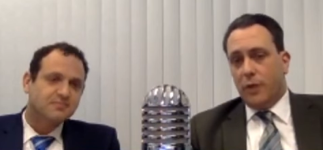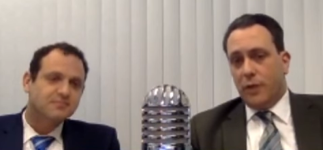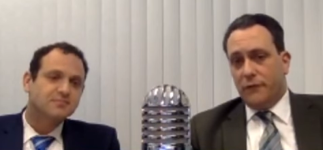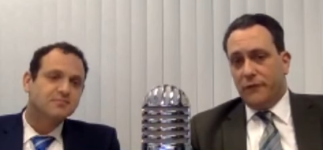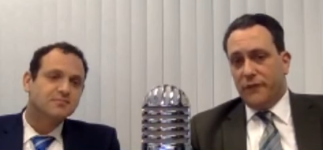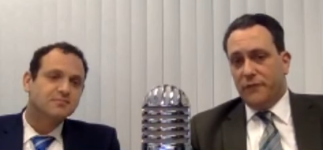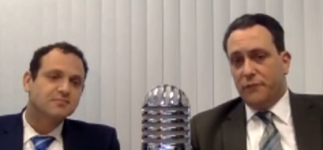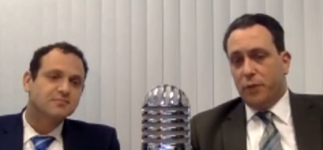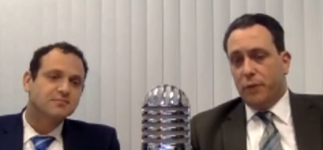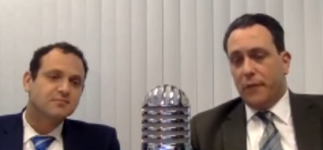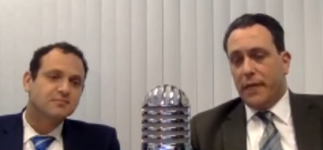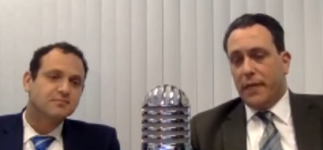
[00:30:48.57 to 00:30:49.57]
Speaker 1: on the
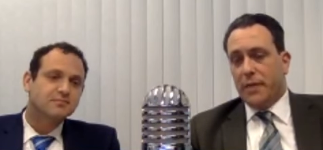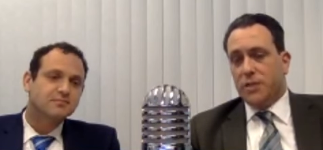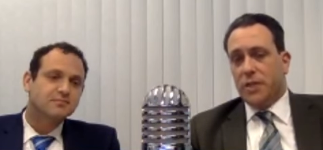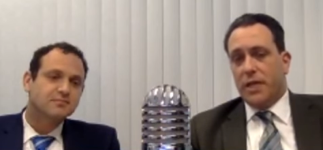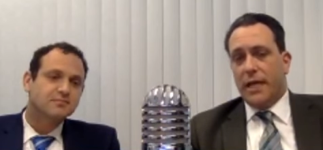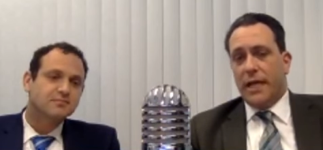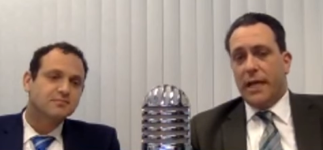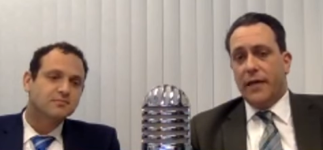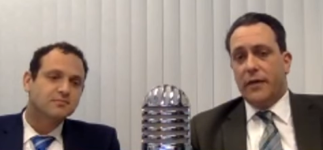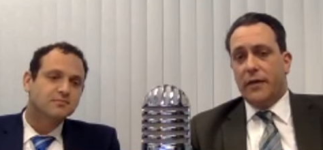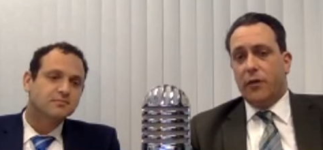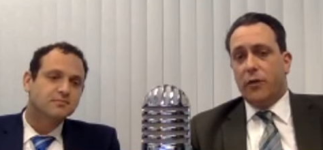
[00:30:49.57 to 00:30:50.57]
Facebook page,
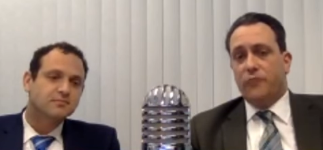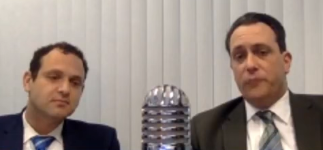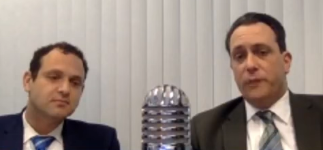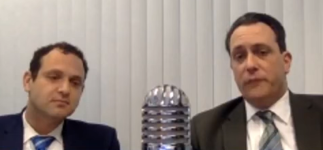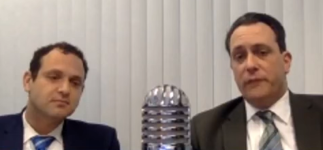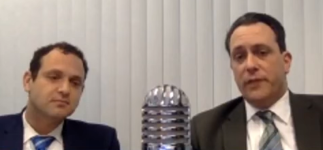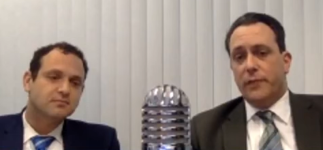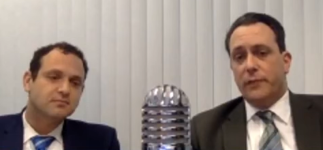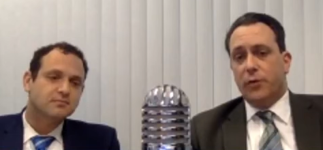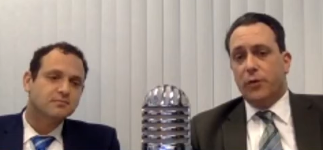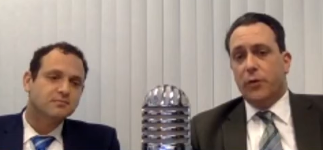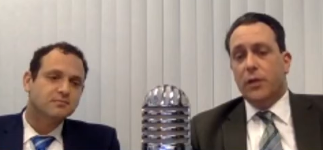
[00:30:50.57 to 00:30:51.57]
and it'll also be
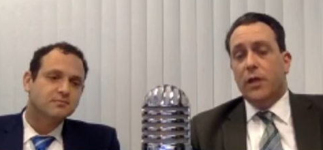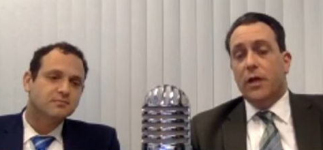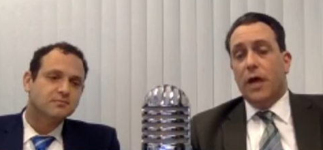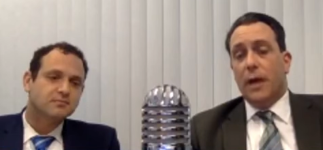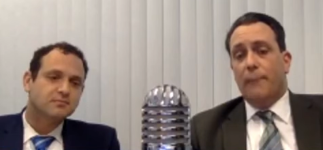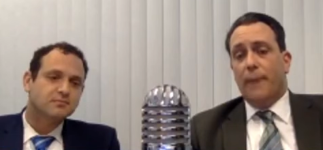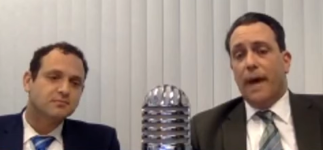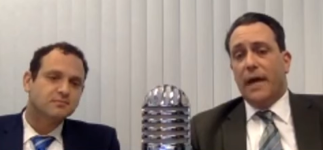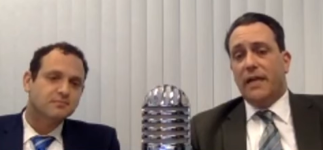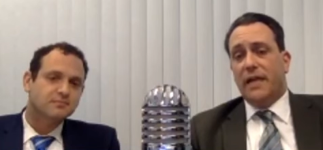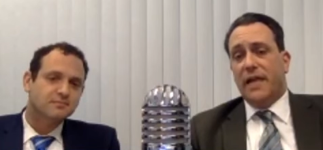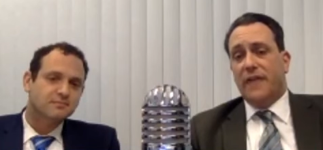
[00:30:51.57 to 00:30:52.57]
available on
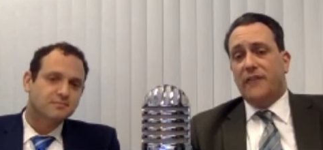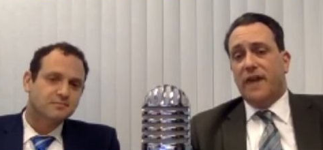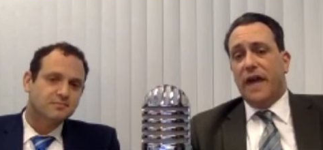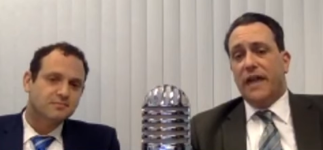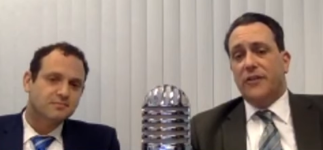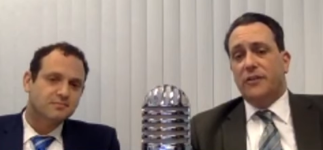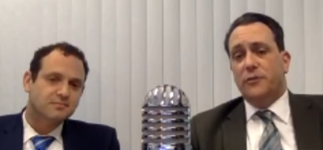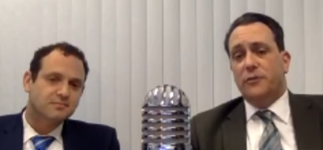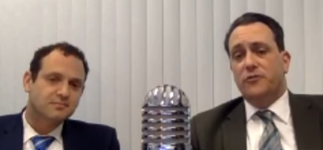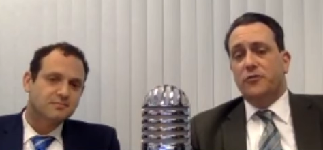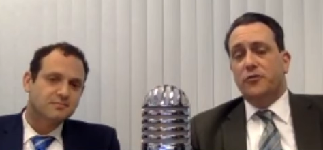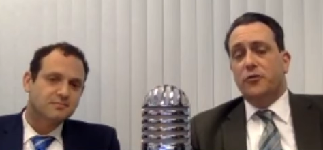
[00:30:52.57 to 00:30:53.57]
podcast,
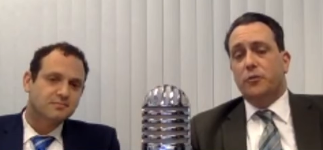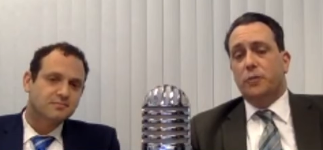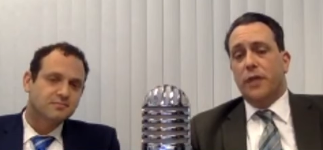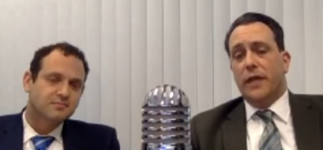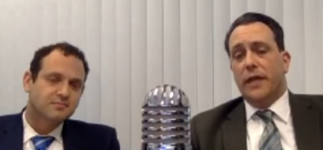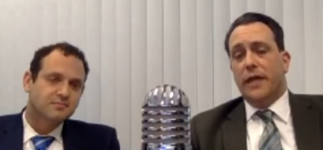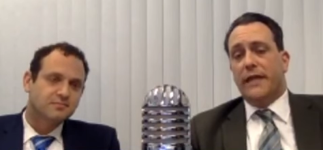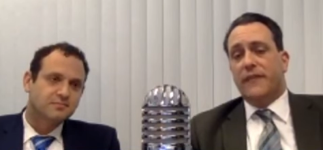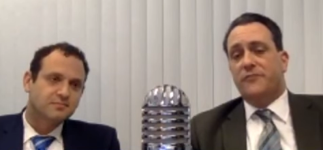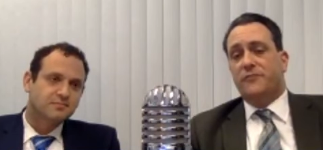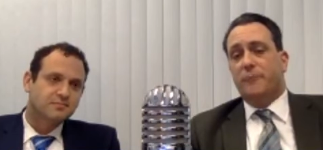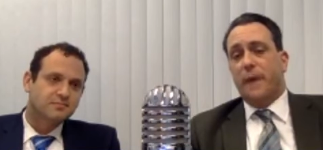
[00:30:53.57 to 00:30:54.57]
iTunes, Google Play,
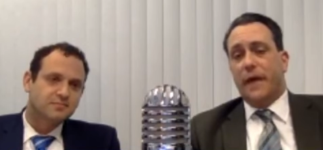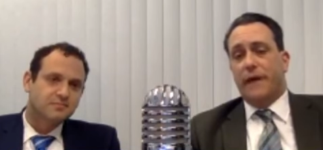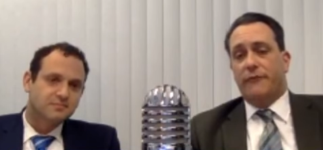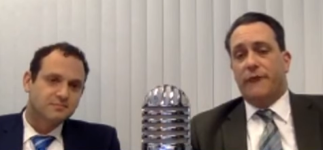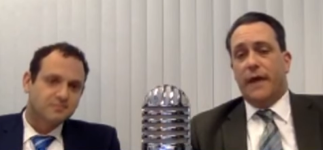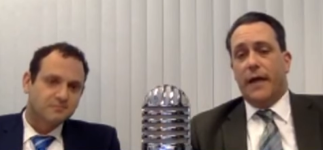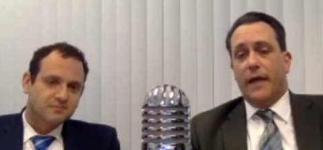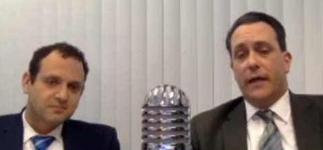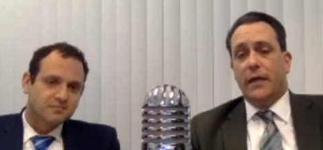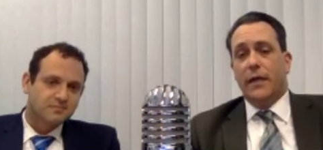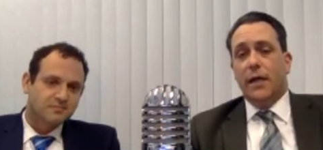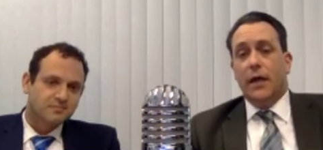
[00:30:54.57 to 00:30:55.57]
and Spotify.
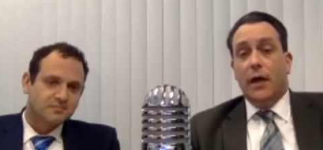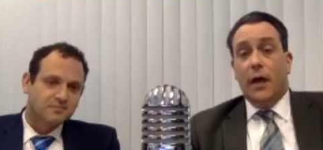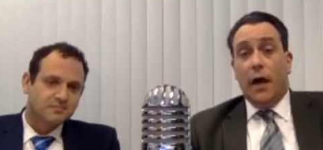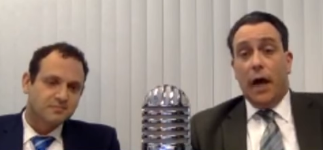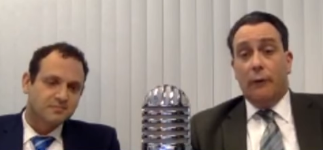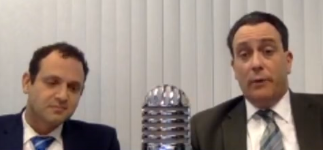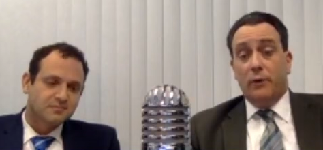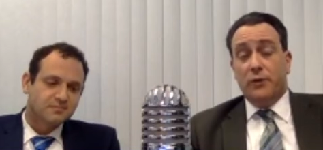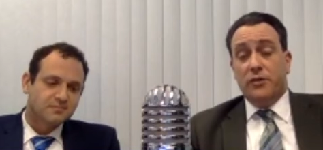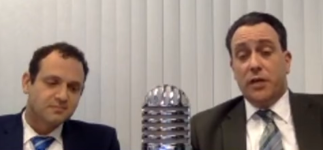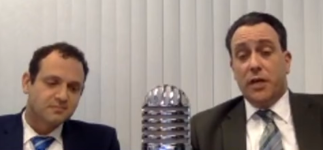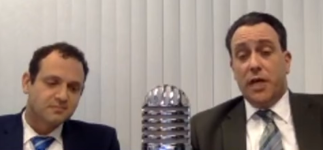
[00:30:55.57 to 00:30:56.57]
I'll be
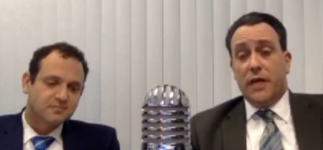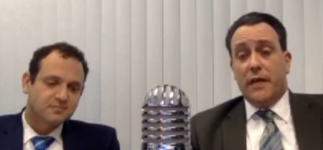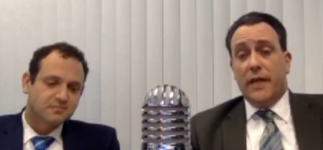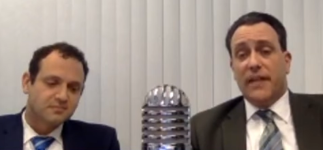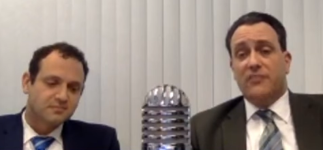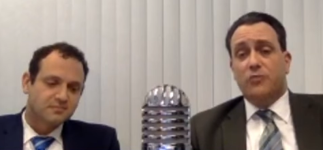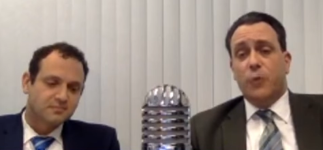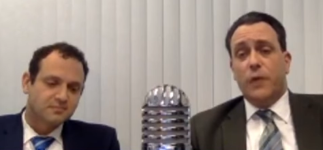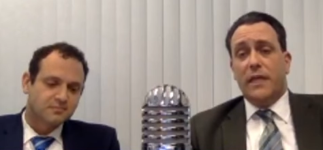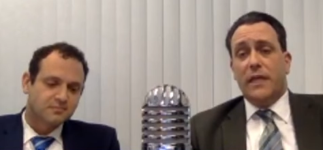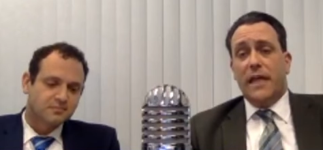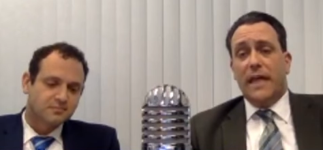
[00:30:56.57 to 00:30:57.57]
with you again next
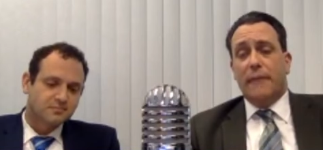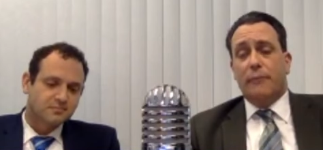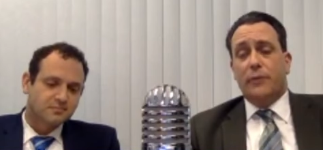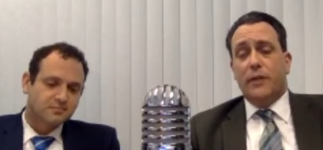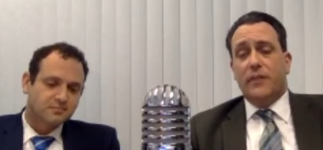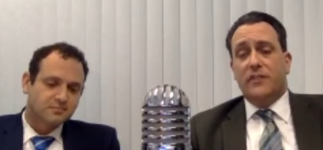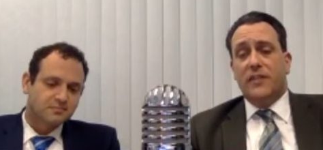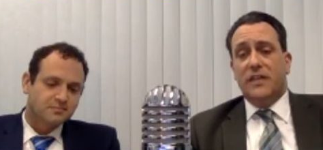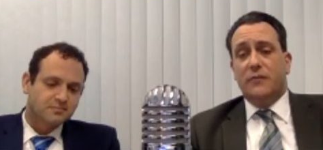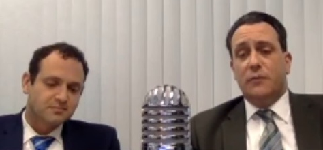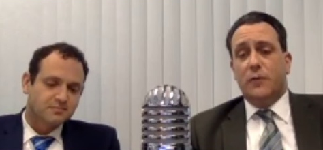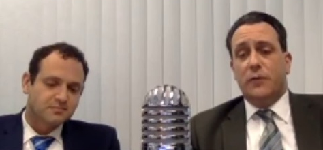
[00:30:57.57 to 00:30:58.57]
week, April
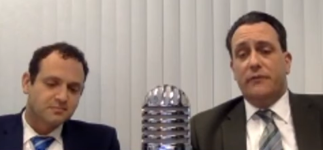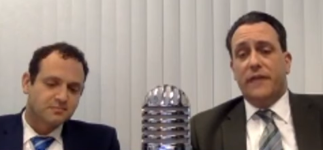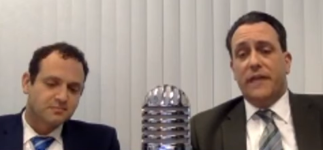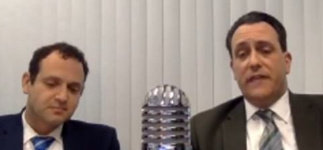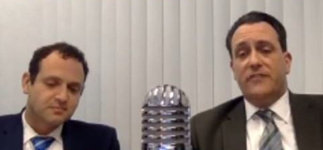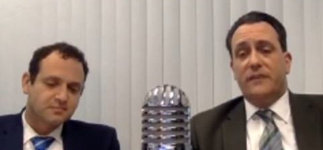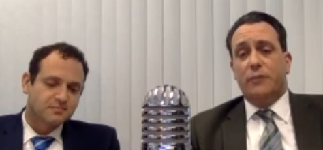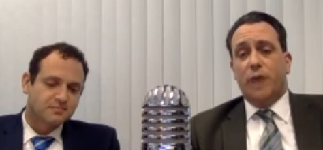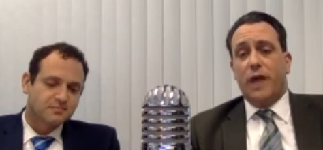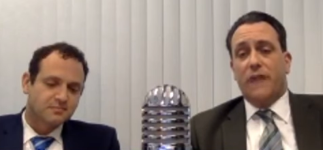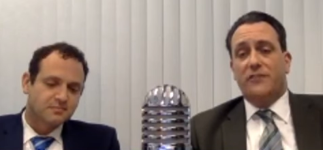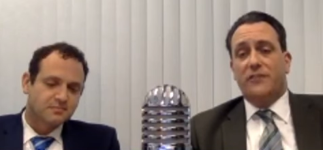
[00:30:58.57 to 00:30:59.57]
18th. We'll have Nancy
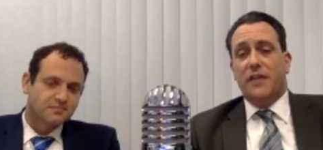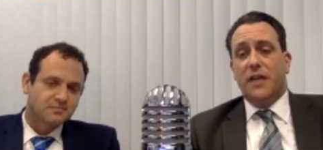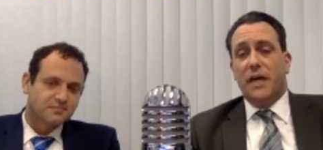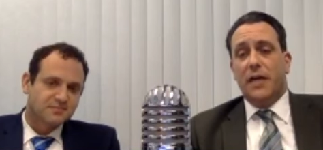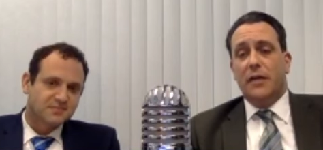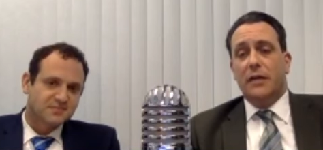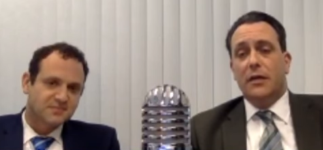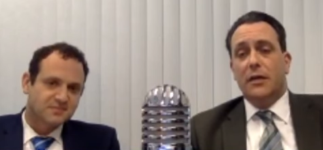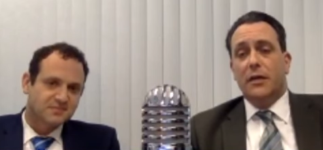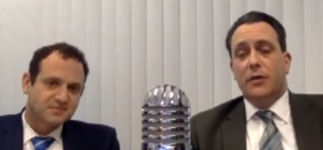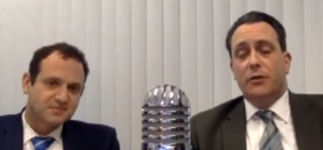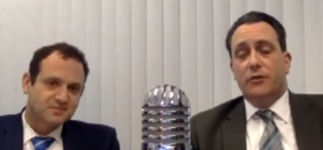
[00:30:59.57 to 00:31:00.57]
Brodsky on,
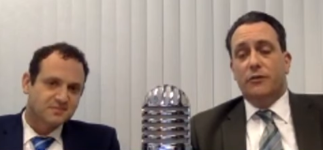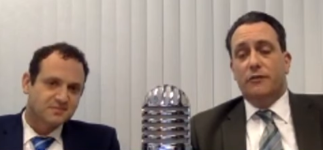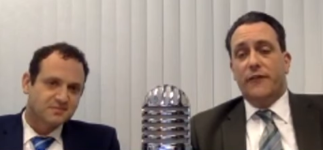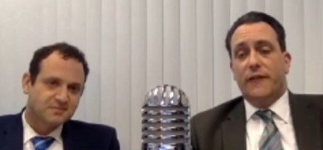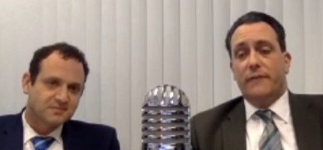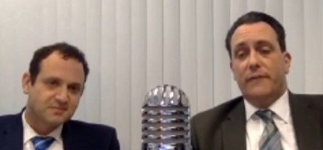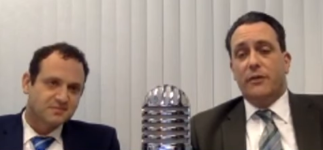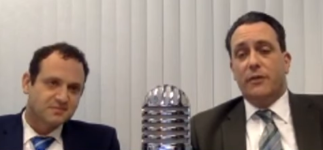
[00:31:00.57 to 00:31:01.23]
who is a family